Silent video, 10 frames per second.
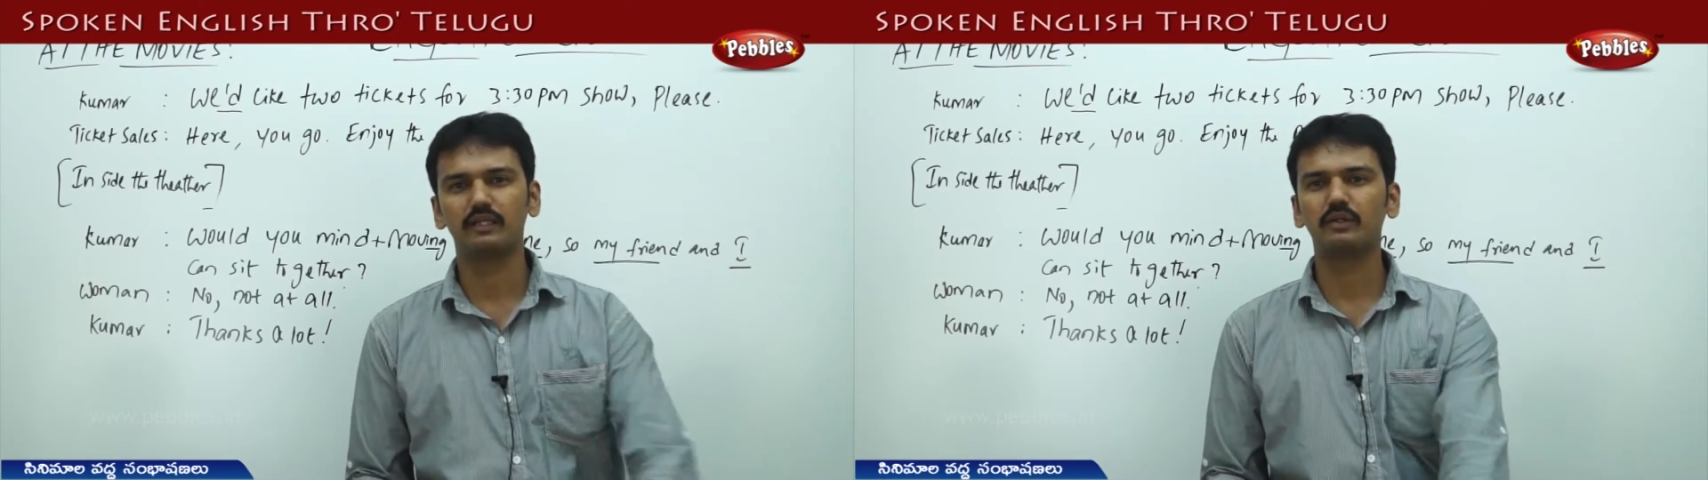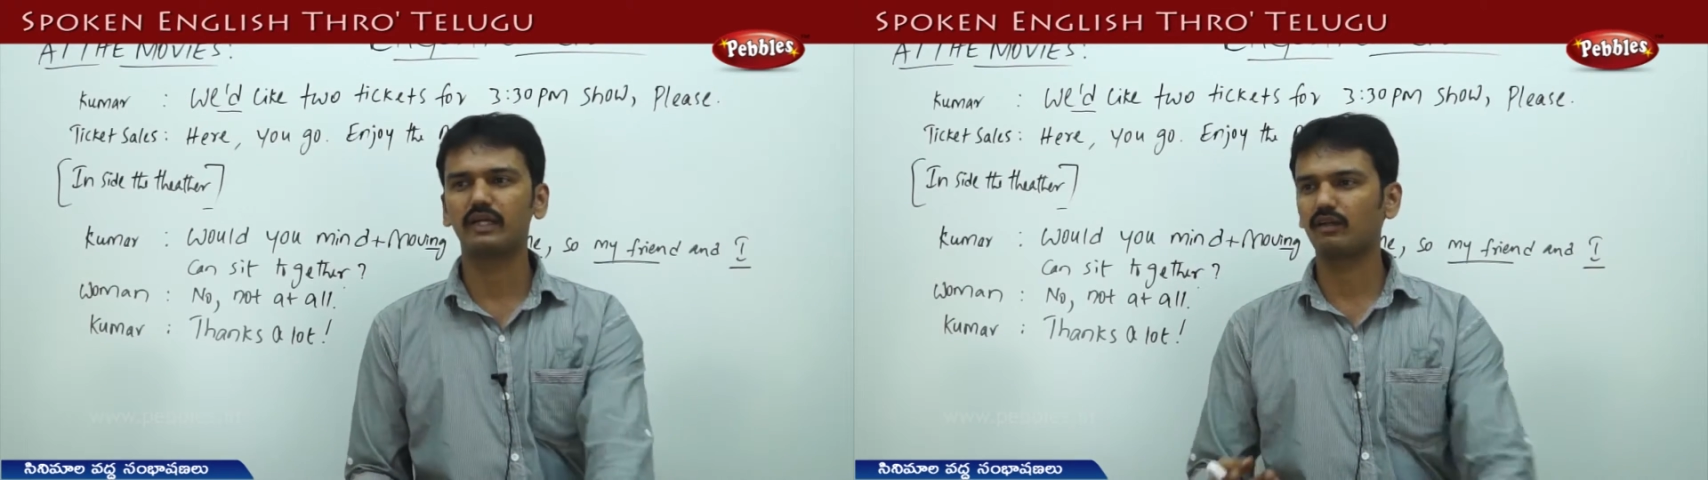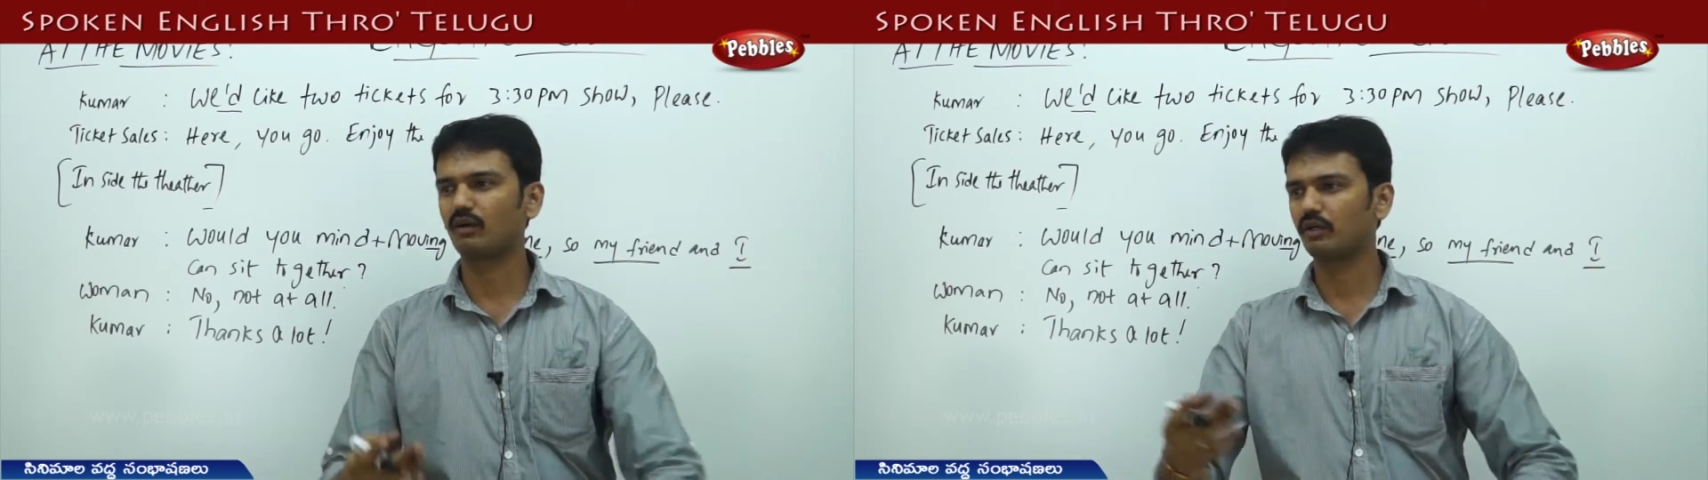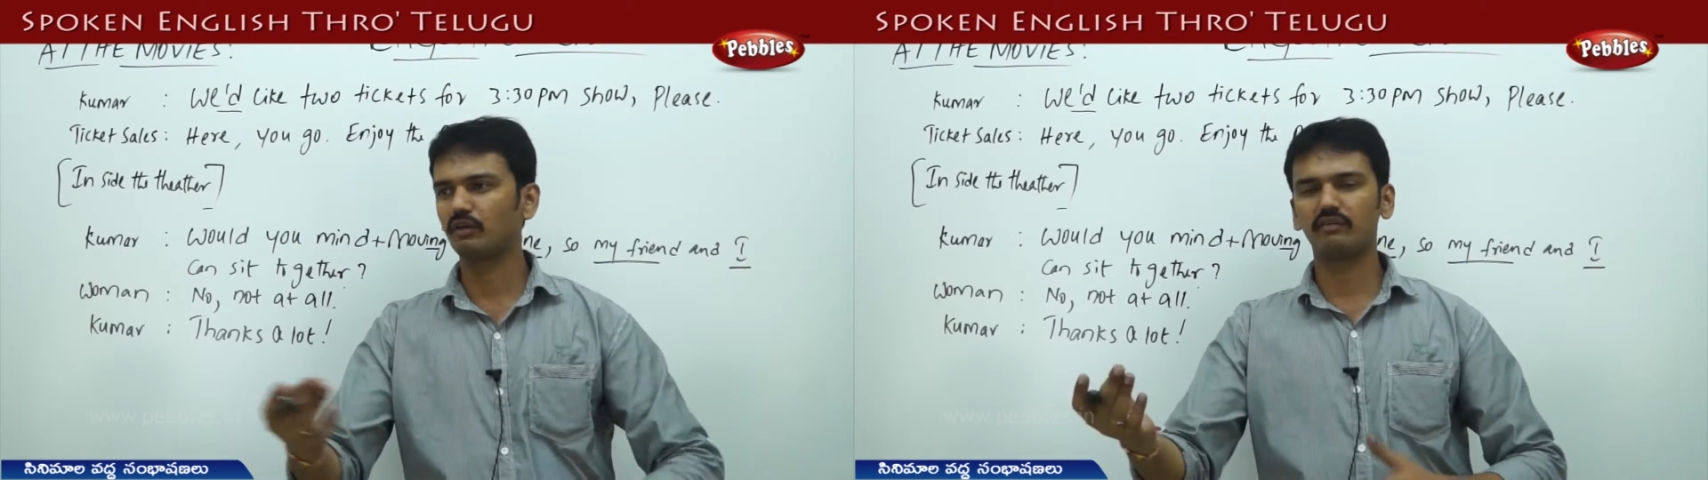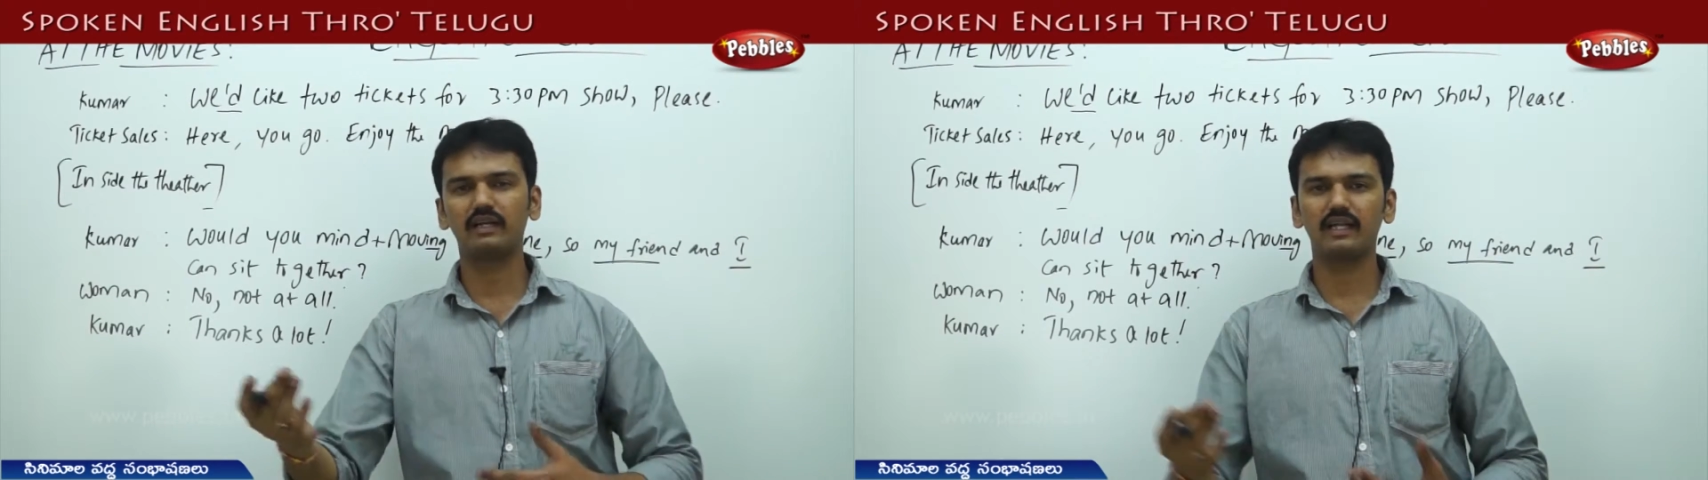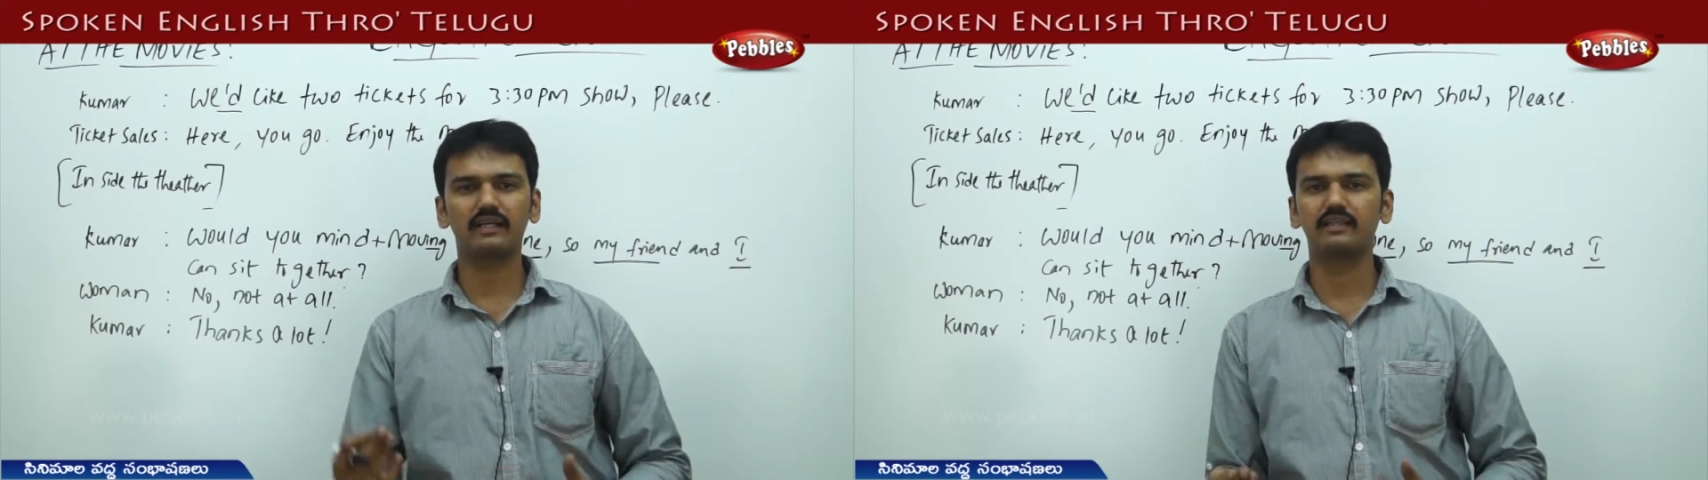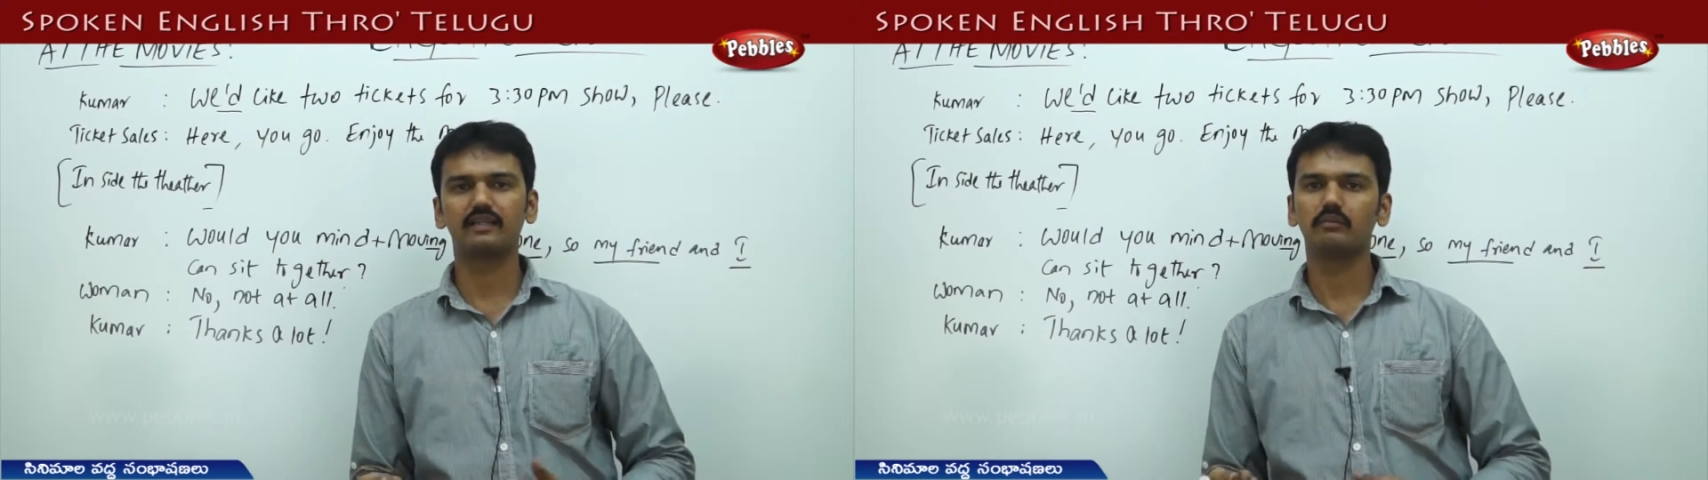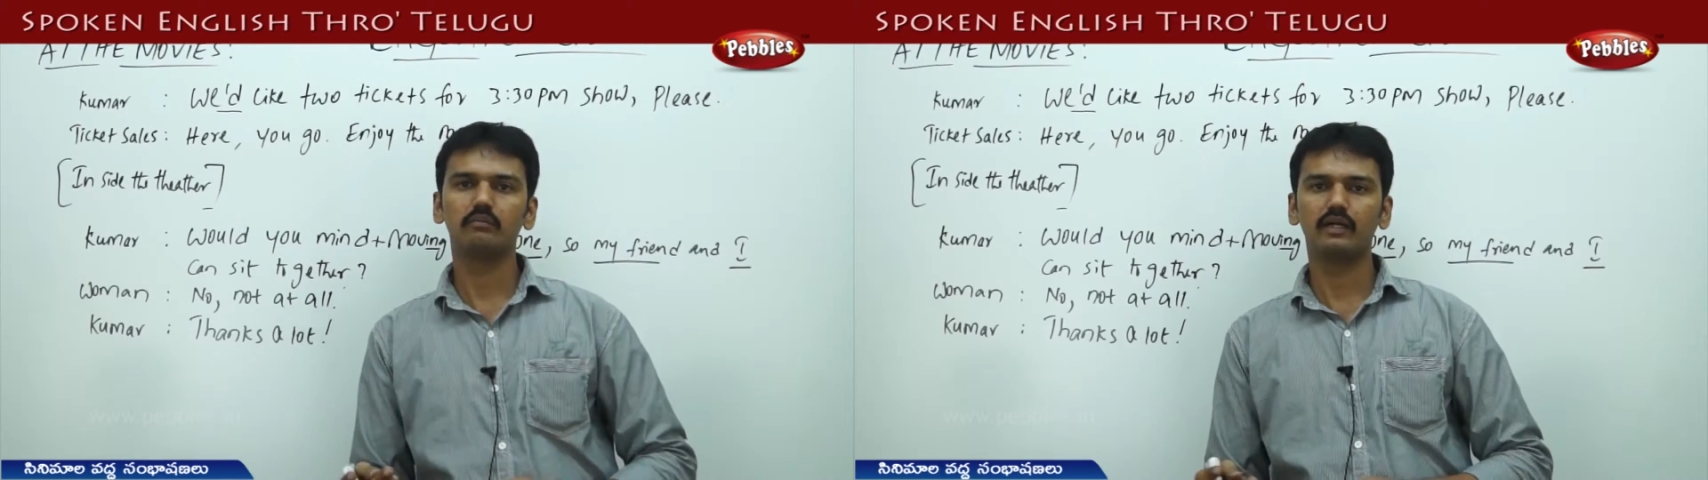You can talk to your friend like that.